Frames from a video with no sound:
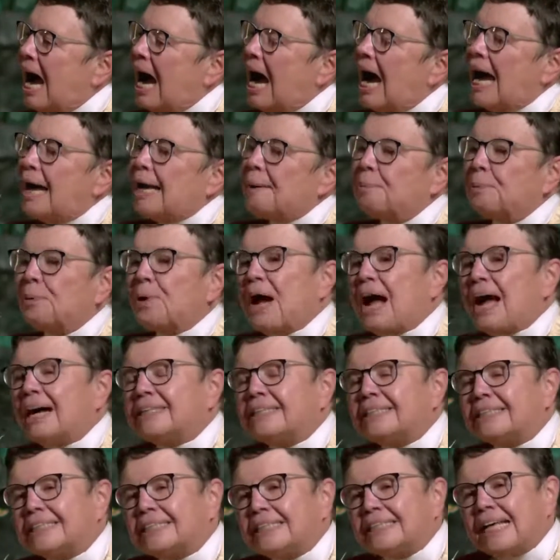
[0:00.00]
I
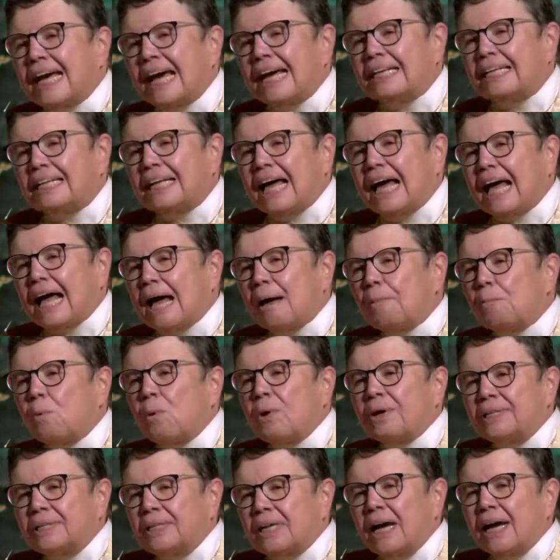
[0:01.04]
practiced that lab
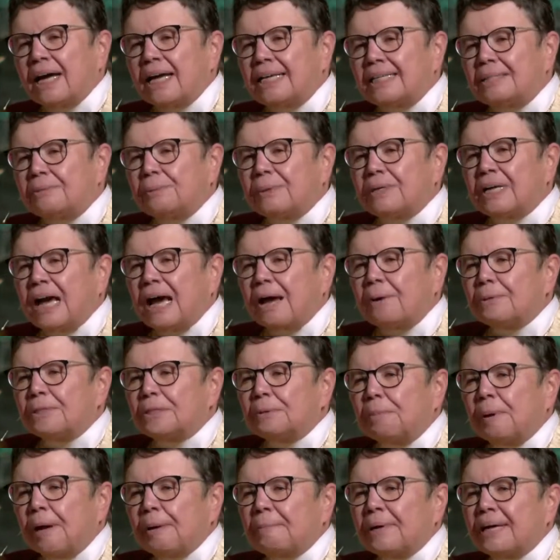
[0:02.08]
one night when I
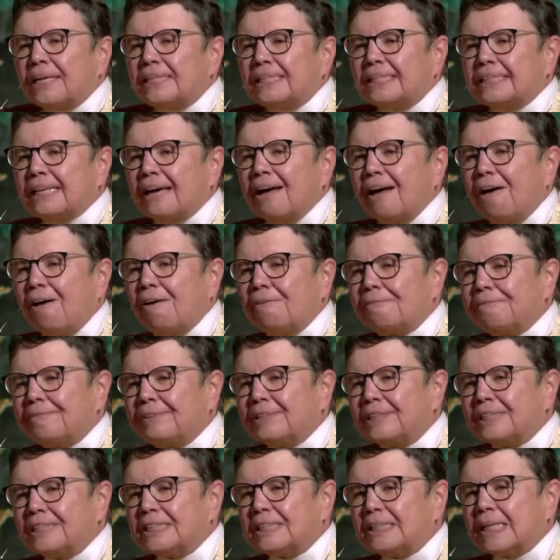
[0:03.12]
was by myself
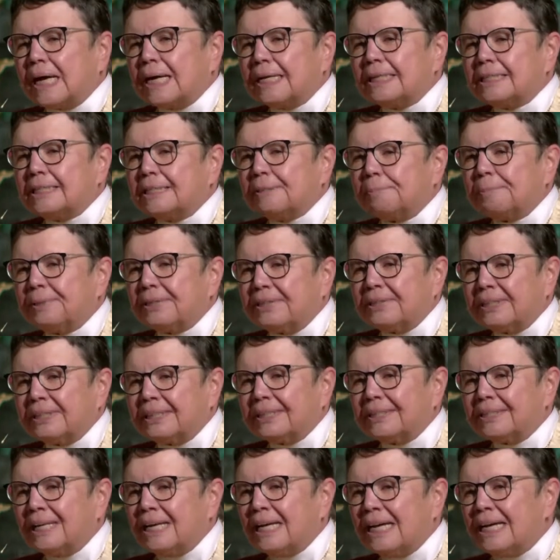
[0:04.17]
in the science
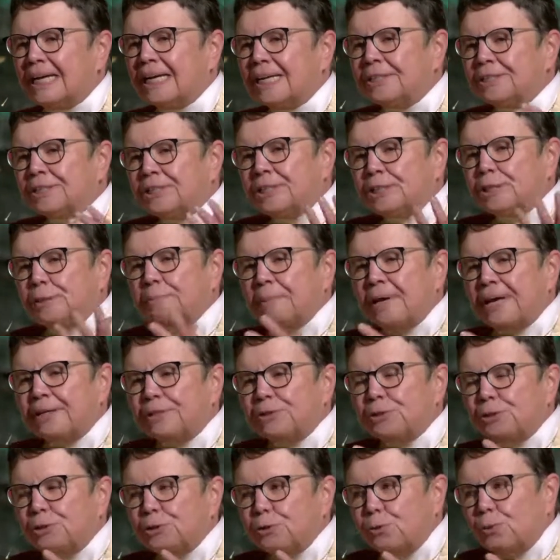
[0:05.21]
building, just to
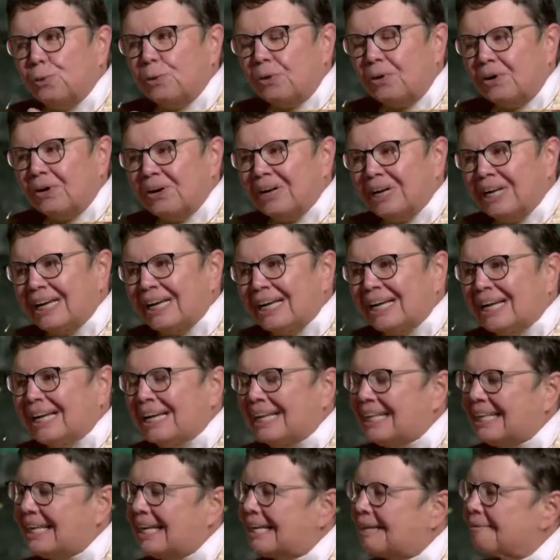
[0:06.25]
make sure
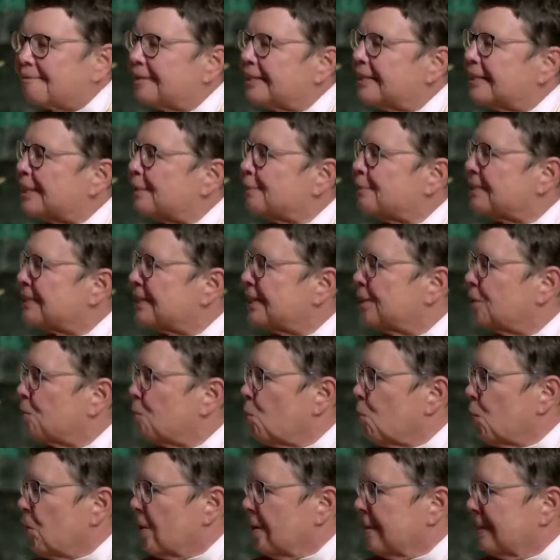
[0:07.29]
that everything was going to
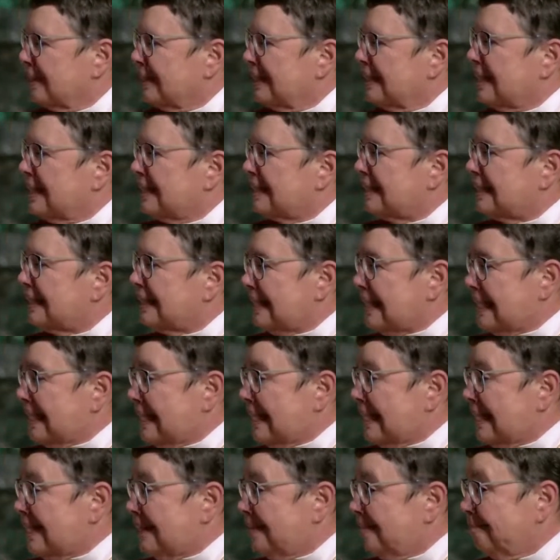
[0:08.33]
work the next
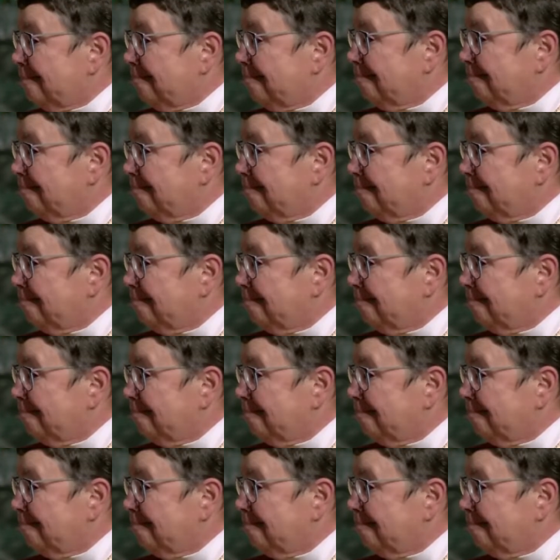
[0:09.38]
day.